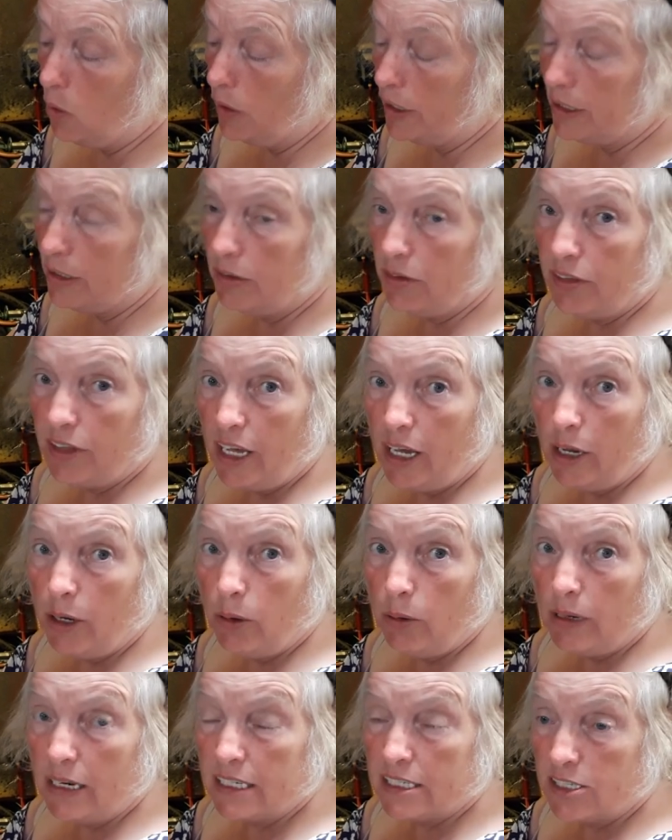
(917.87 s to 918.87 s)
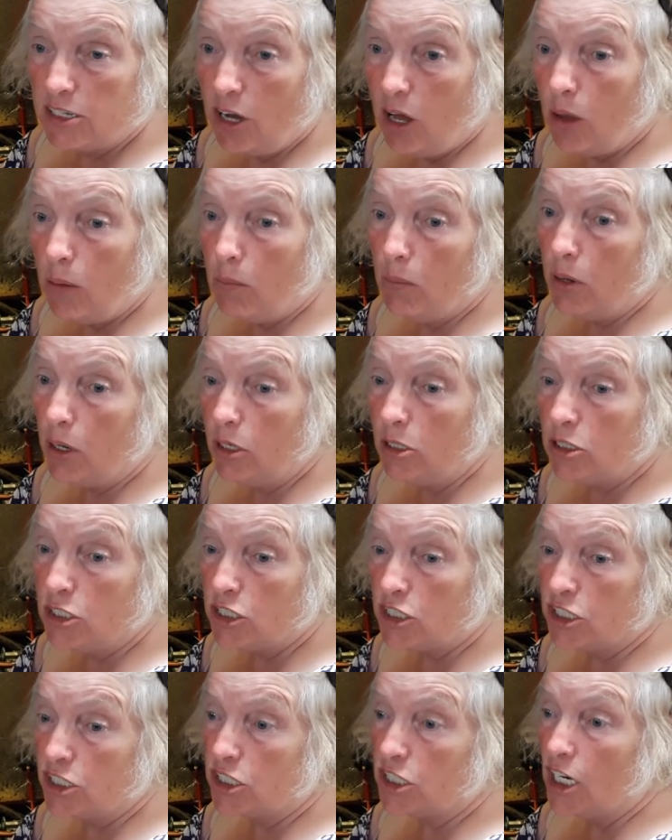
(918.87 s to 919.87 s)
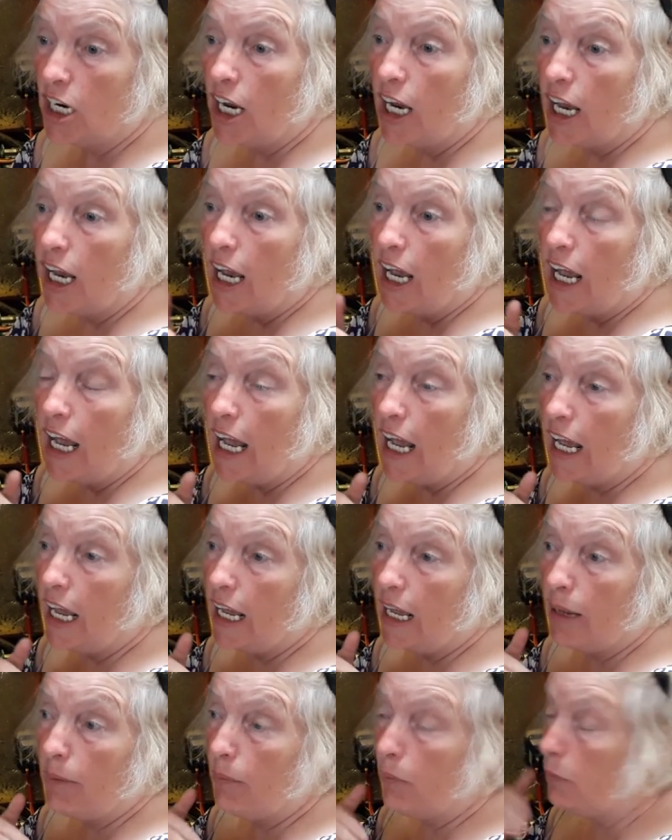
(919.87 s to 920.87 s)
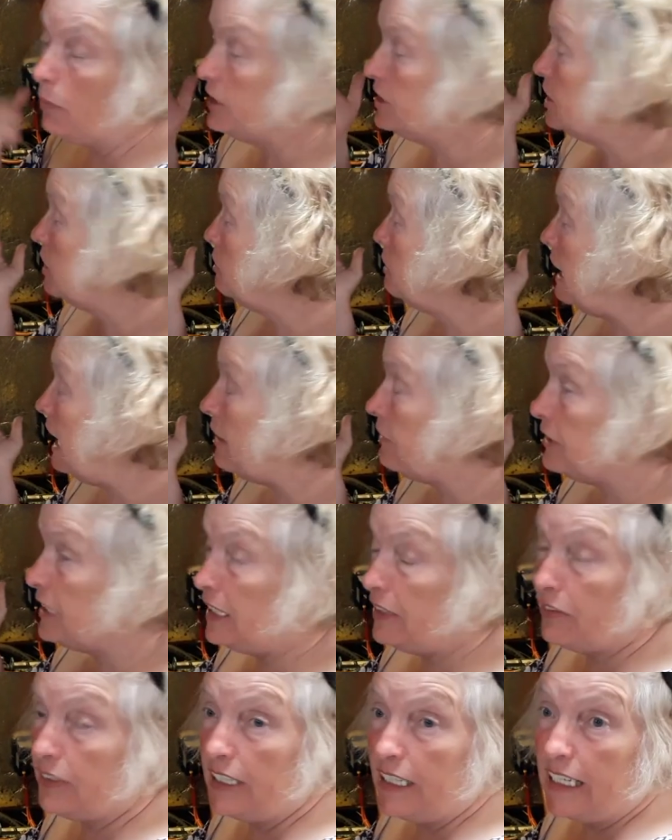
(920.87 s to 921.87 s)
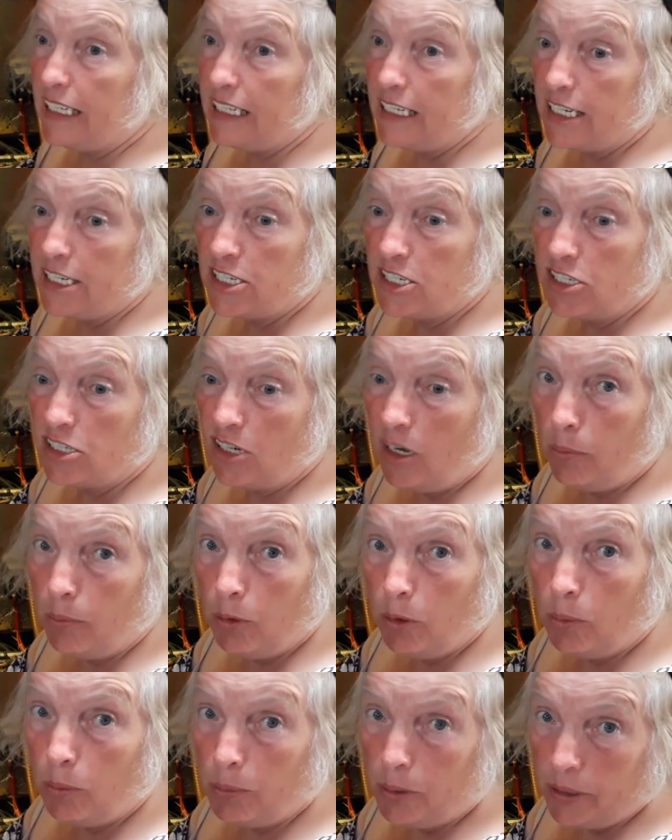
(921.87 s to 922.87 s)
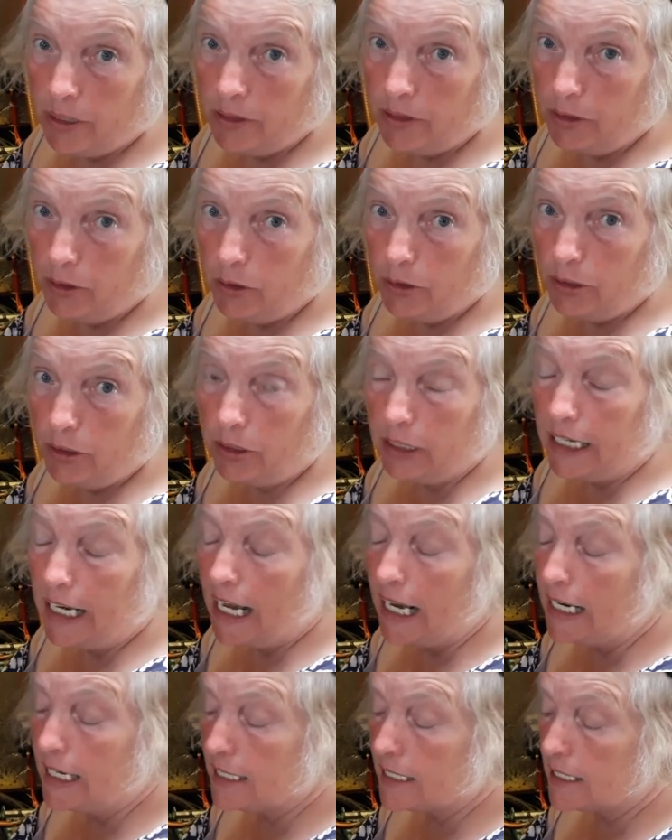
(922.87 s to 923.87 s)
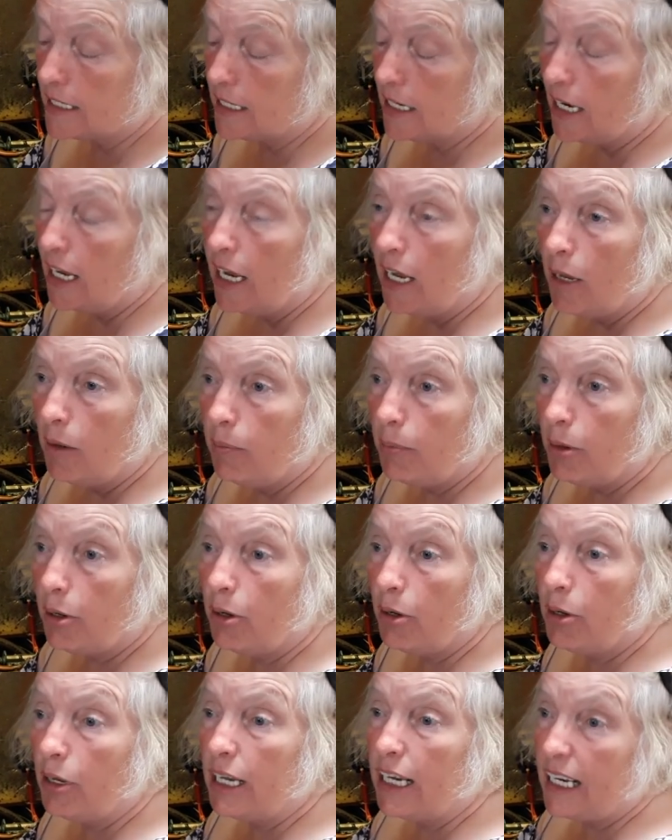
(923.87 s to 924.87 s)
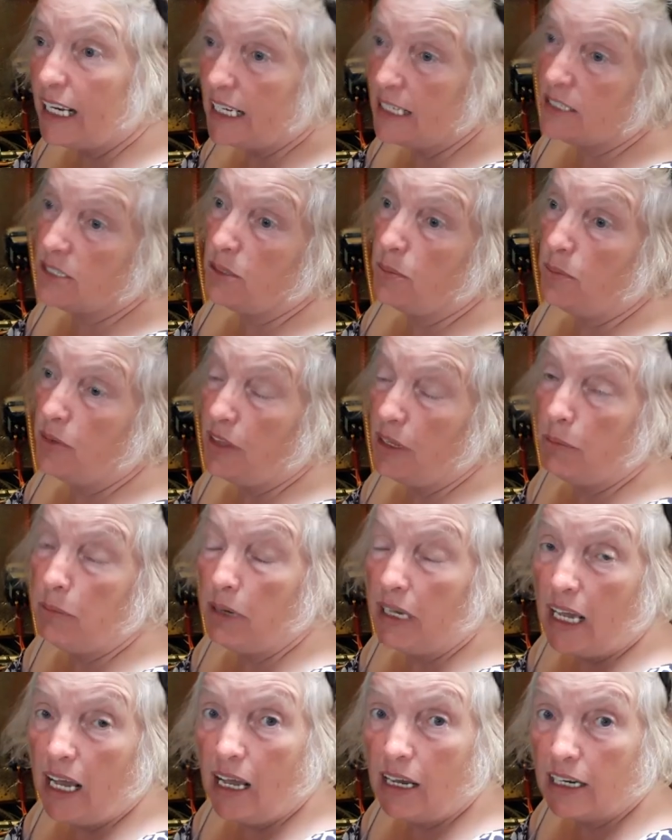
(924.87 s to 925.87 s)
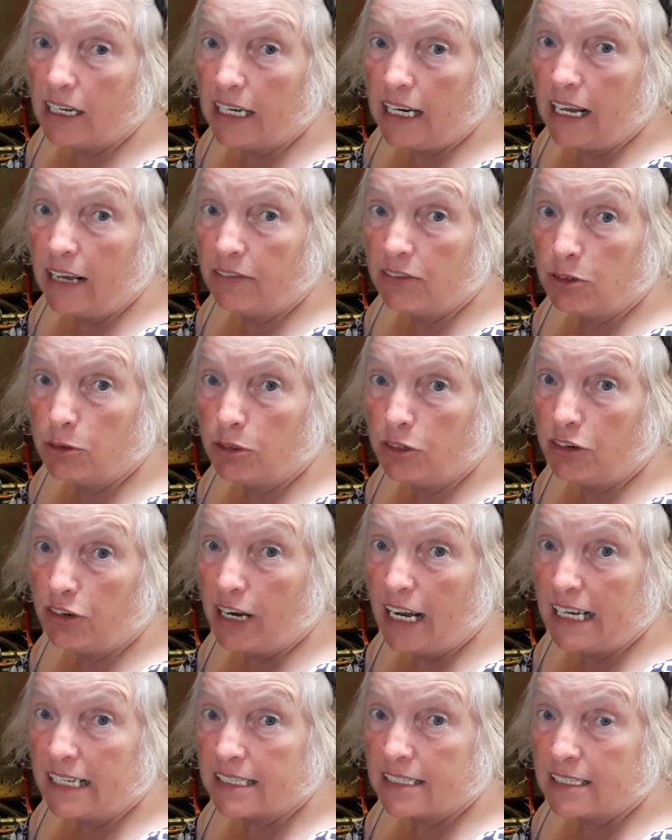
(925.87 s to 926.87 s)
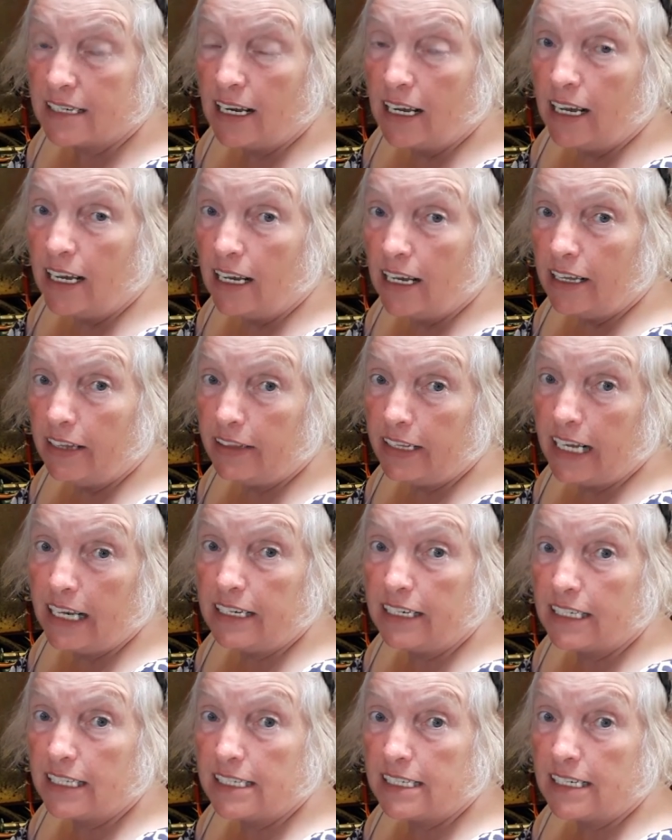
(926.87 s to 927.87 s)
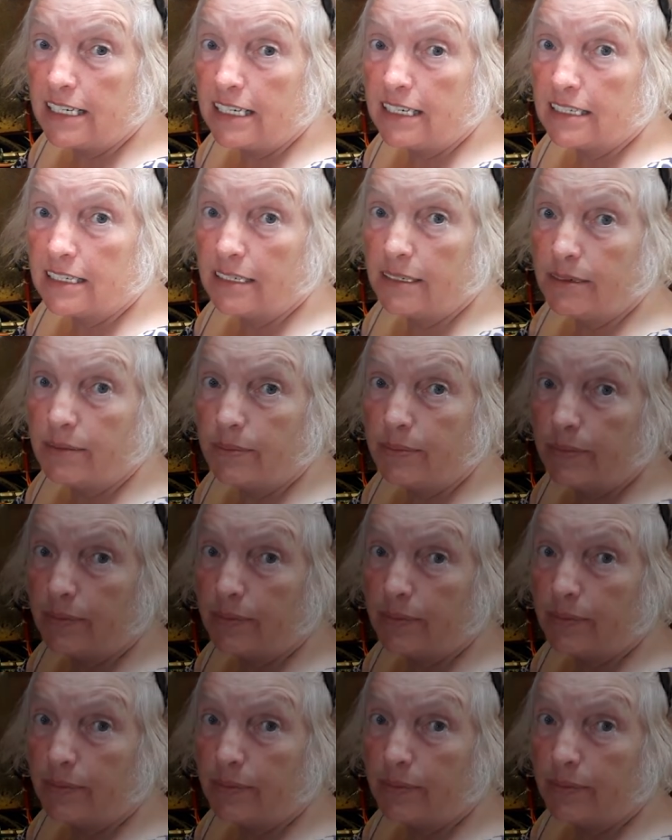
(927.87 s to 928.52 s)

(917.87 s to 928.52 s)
oil though, it's not much. Um, we don't haven't even needed to top up the oil yet, but it is something we are going to have to address at the end of the season.